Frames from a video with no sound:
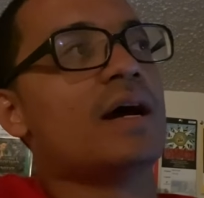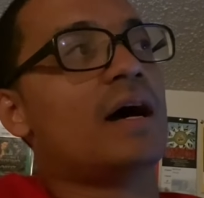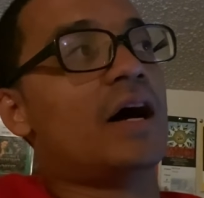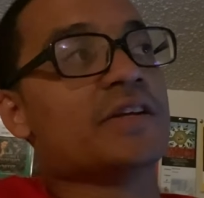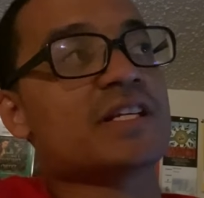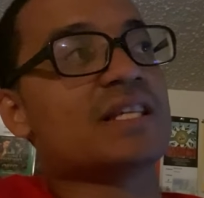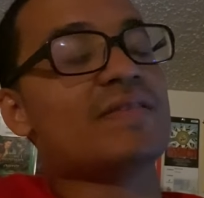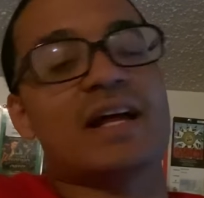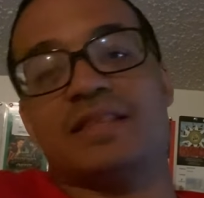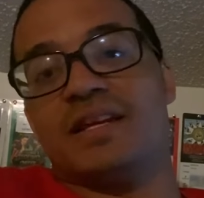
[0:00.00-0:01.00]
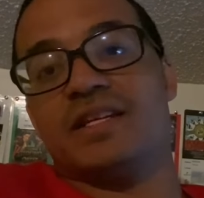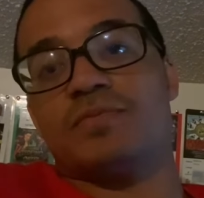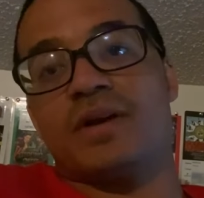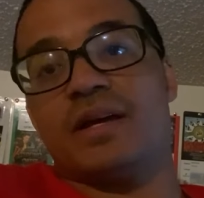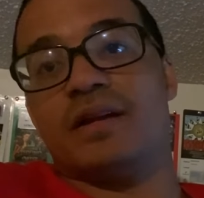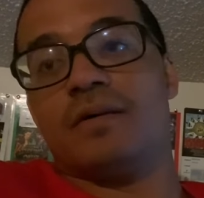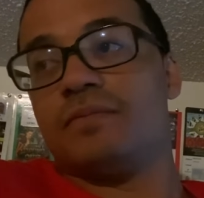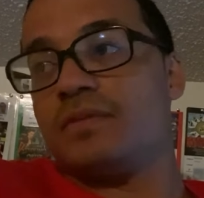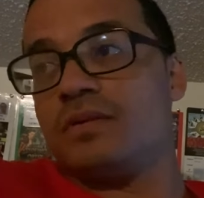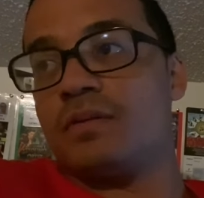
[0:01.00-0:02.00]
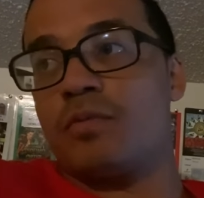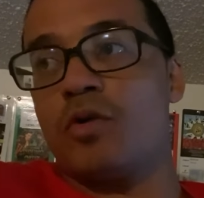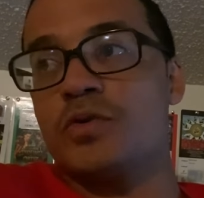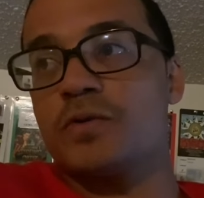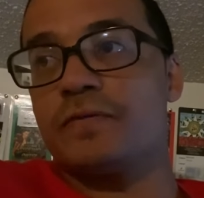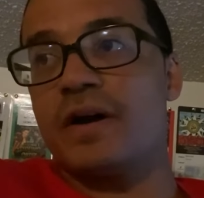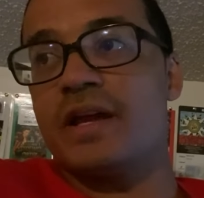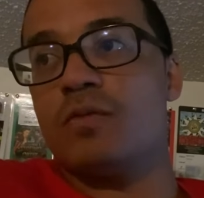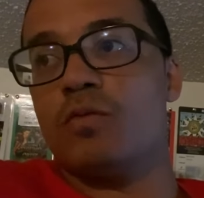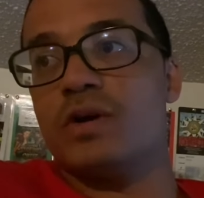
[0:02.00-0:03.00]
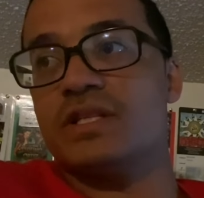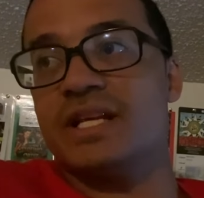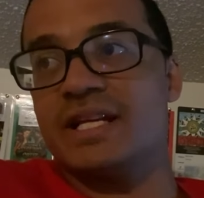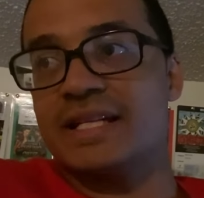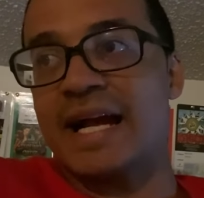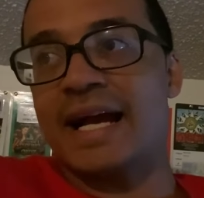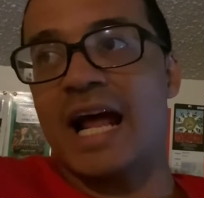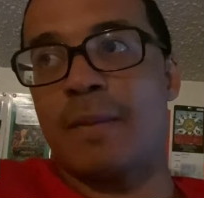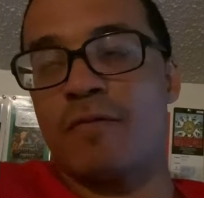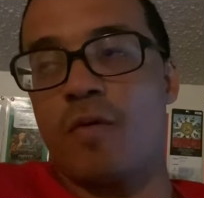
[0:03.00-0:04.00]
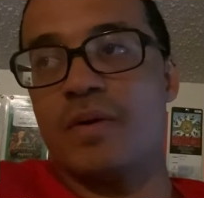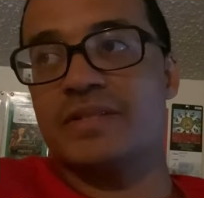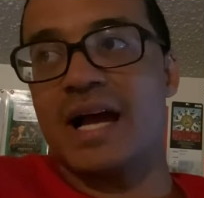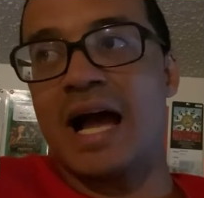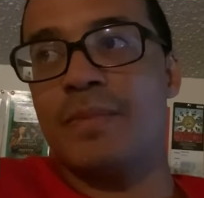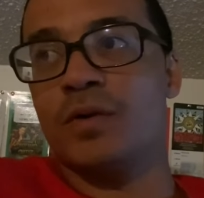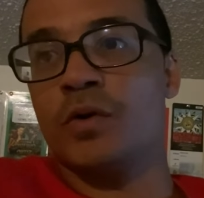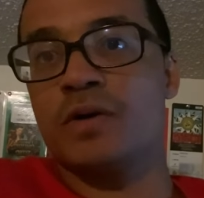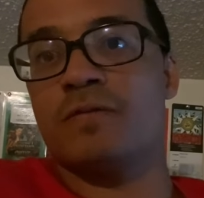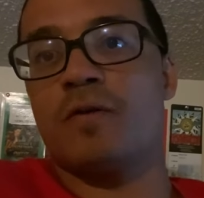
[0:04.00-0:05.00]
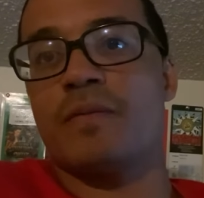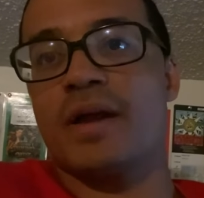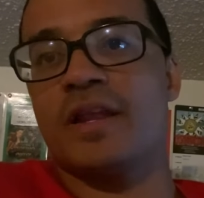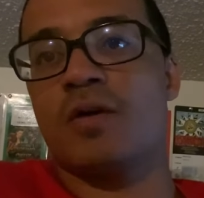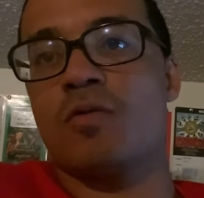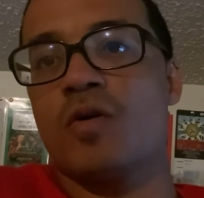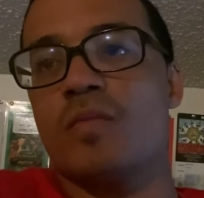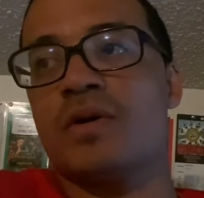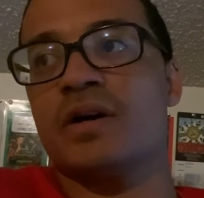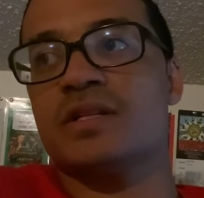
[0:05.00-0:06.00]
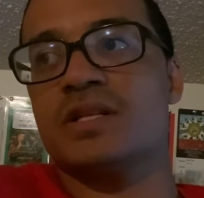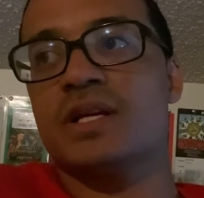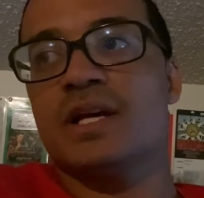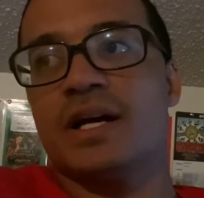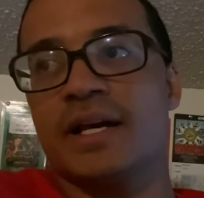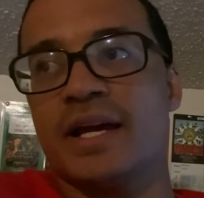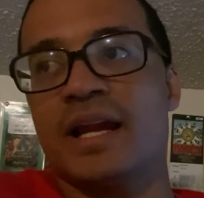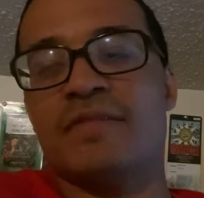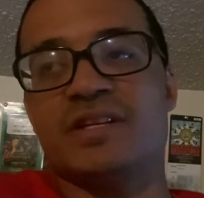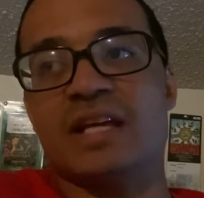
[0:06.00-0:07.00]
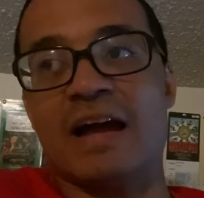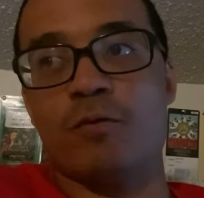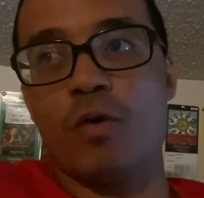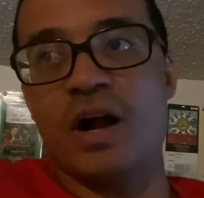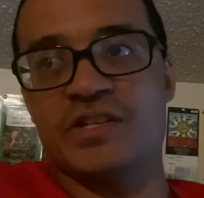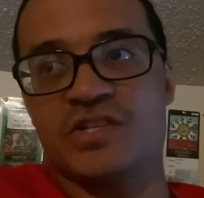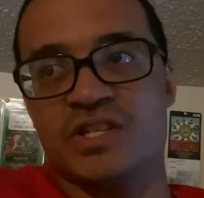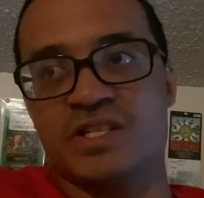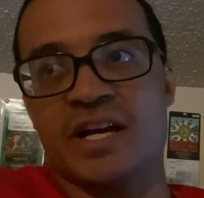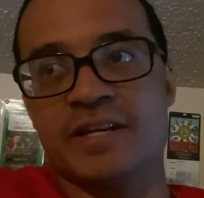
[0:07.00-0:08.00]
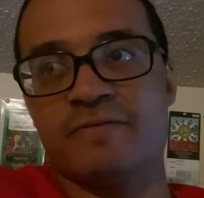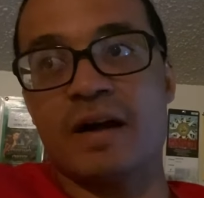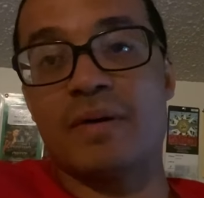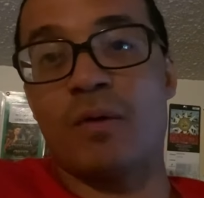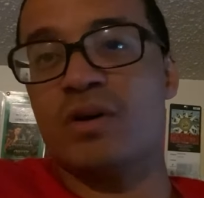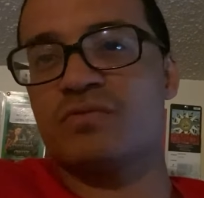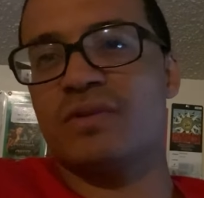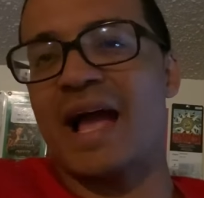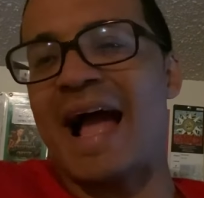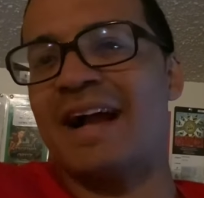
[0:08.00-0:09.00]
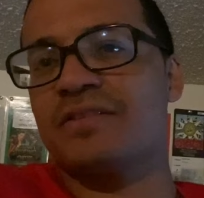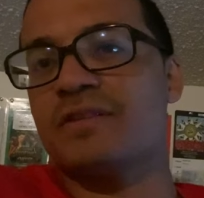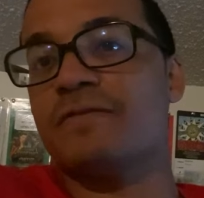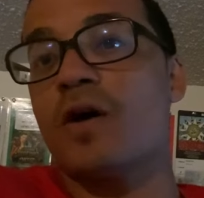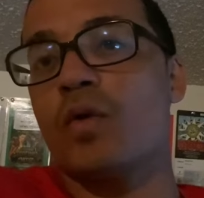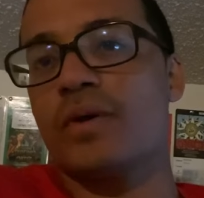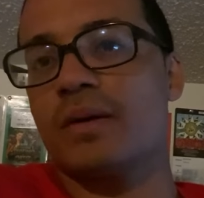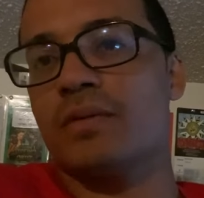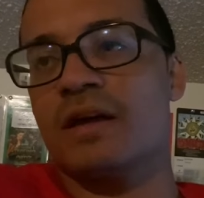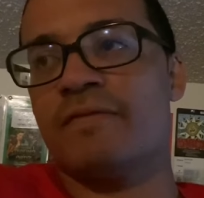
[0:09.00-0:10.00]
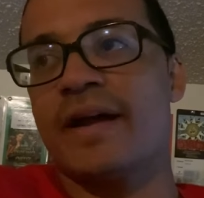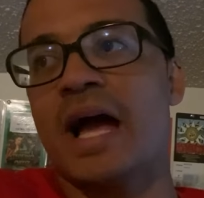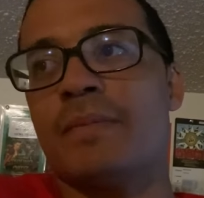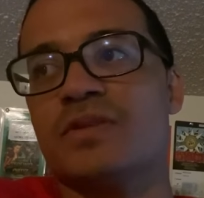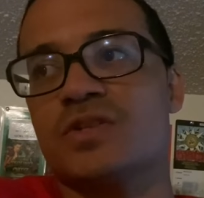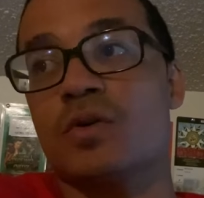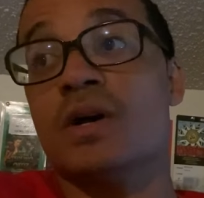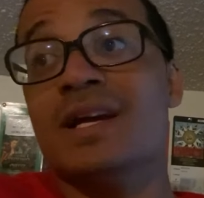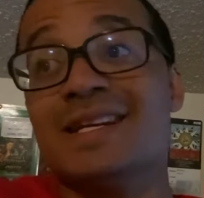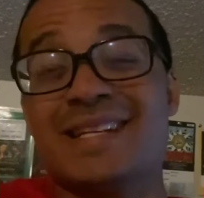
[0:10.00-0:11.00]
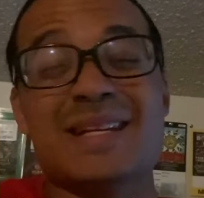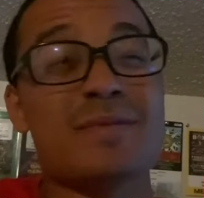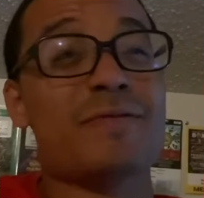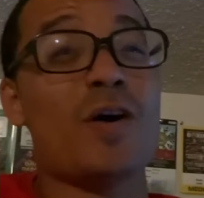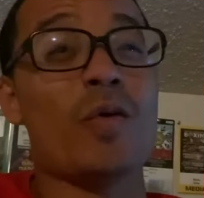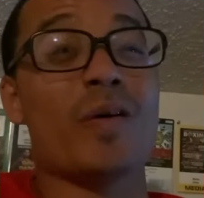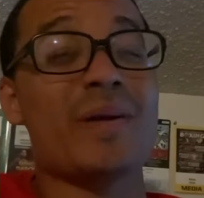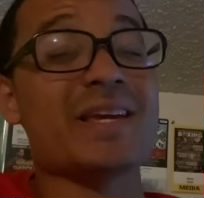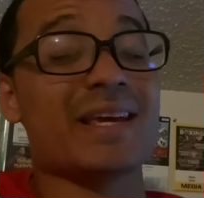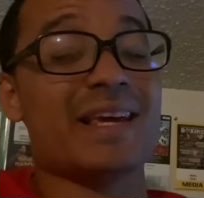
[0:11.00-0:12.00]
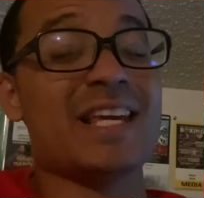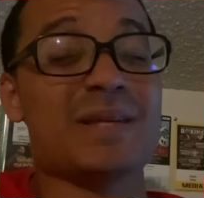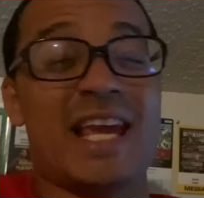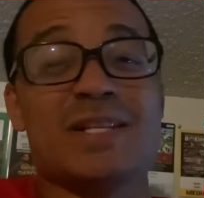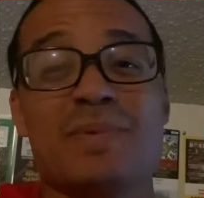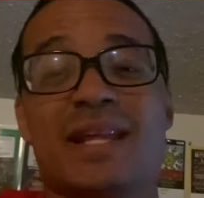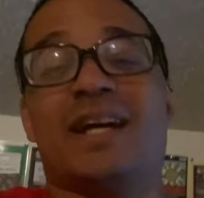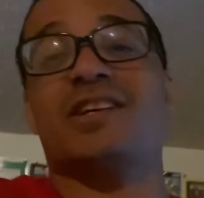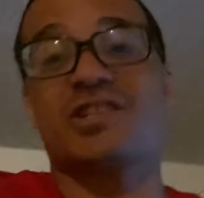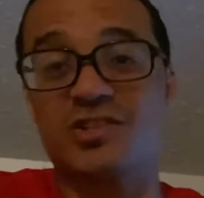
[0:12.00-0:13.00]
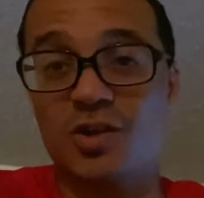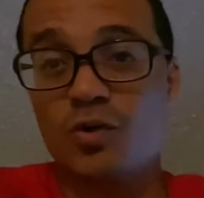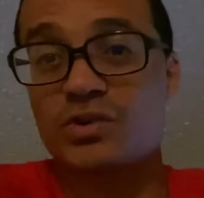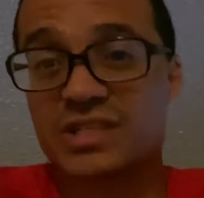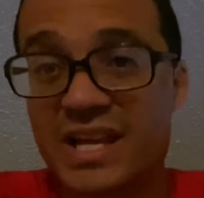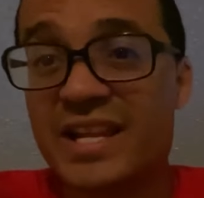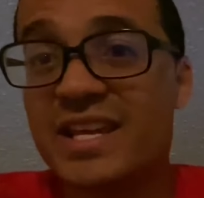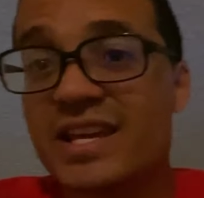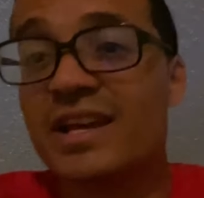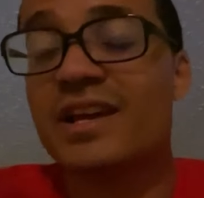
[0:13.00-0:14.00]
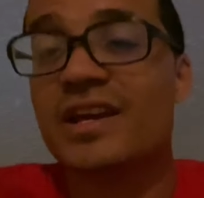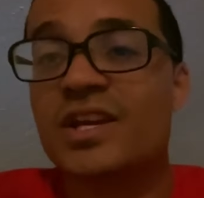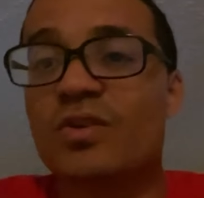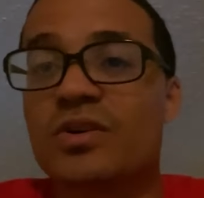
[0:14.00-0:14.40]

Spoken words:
I'll just leave it at this, man. The Barroso fight was the exact kind of performance that I've been looking for from Andy Hiraoka because, again, I've watched the Jinzaki fight, but I wasn't actively following him when that fight happened. So since I've been following him, he's been like a slow, steady, you know,